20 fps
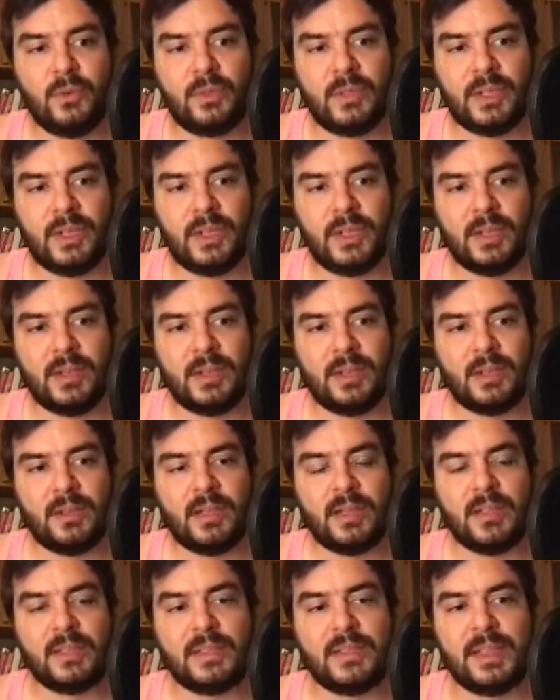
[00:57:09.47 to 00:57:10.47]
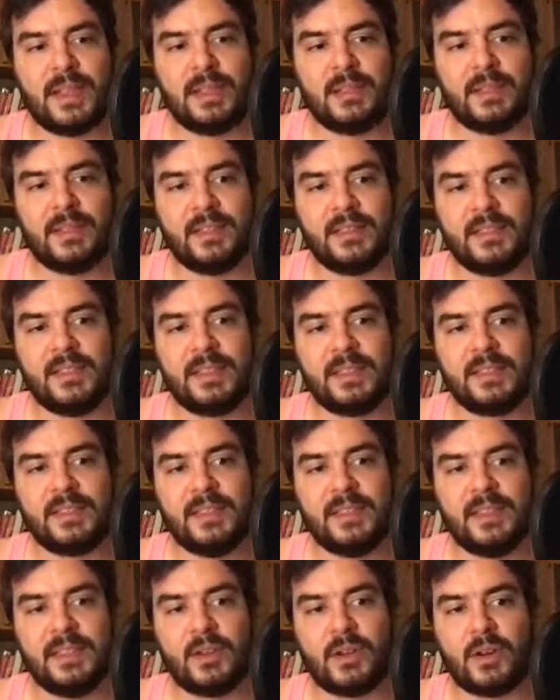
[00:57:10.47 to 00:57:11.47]
the, the insight that
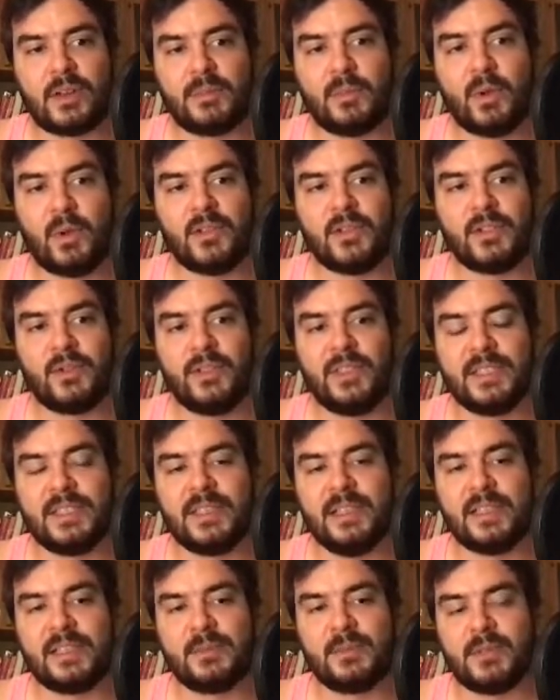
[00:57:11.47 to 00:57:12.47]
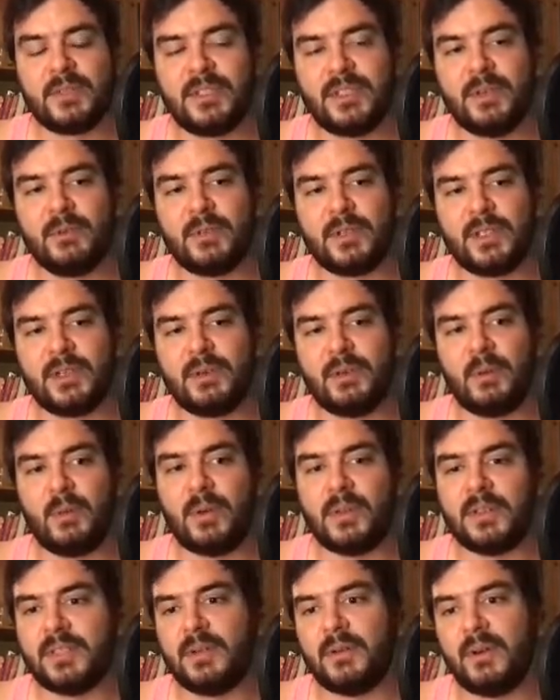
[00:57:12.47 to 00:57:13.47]
16 corresponds to this list, which
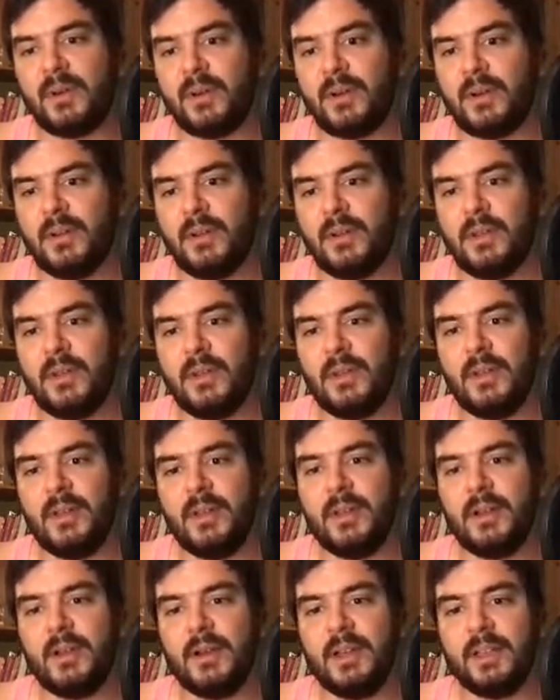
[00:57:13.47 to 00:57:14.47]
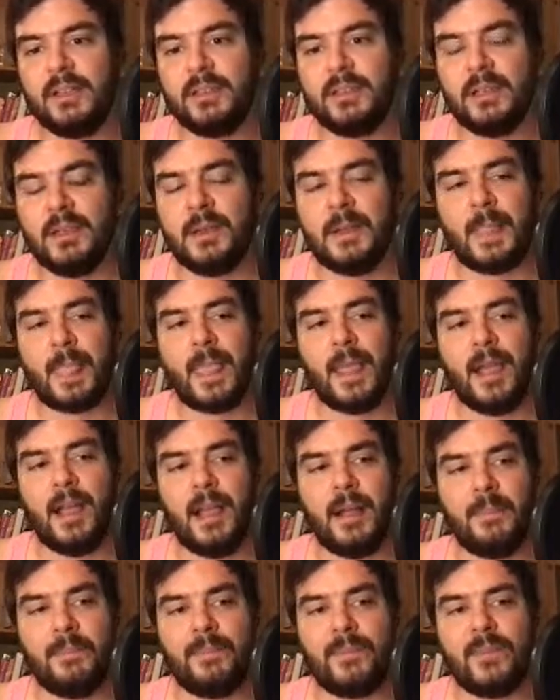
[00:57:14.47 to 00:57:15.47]
0010, right?
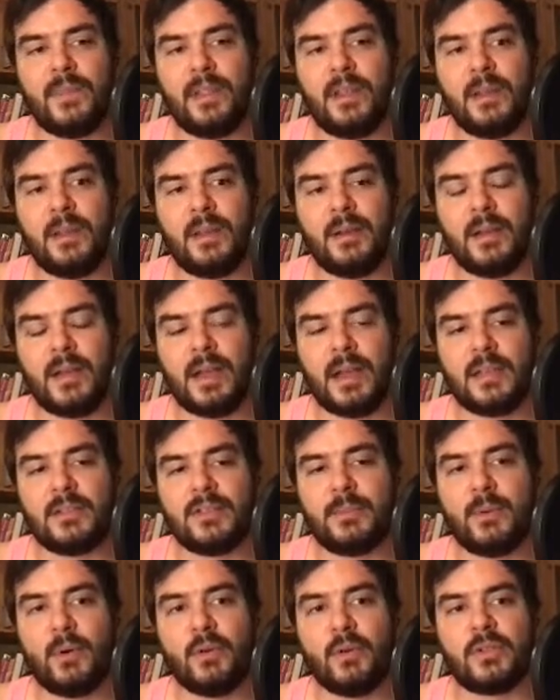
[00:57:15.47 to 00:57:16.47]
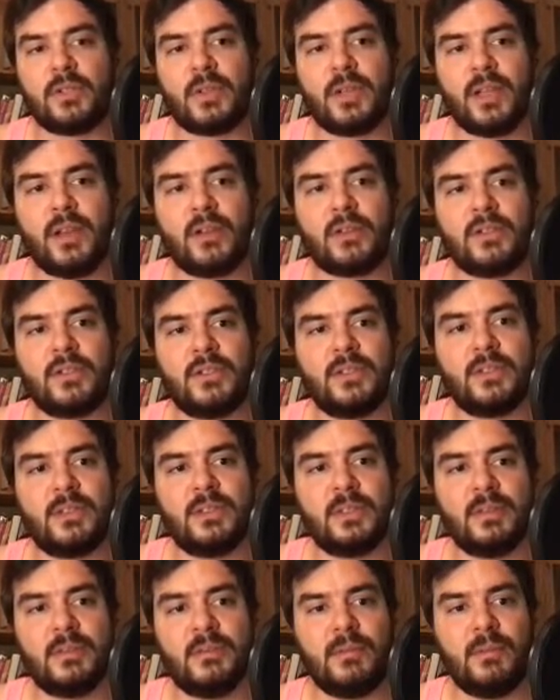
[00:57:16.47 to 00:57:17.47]
Um, I suppose you can also
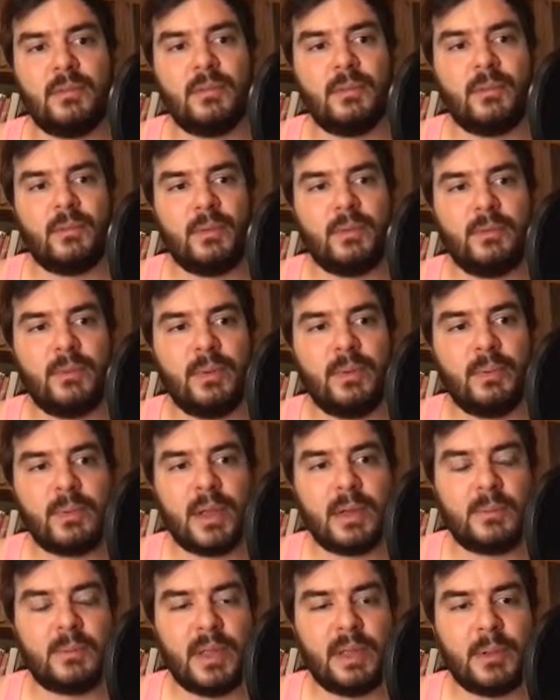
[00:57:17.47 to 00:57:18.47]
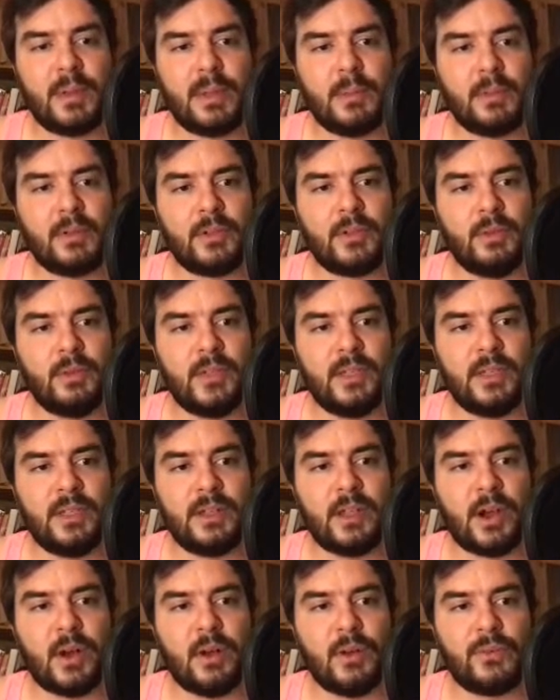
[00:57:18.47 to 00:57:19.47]
we might be able to read
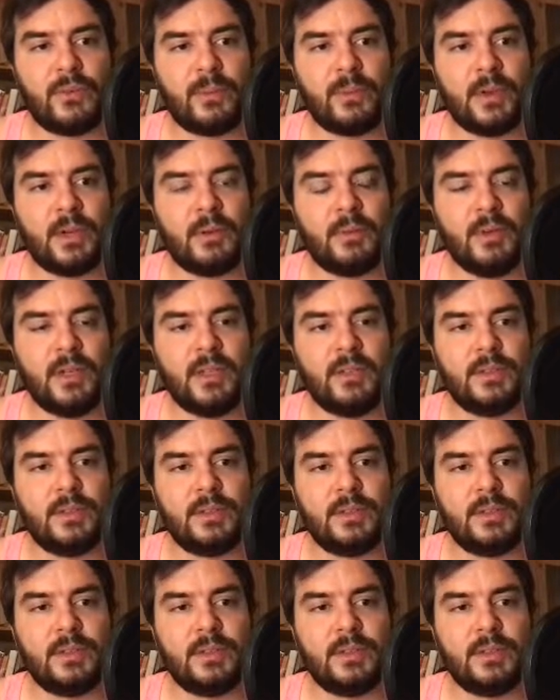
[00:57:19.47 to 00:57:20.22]
it out from the grid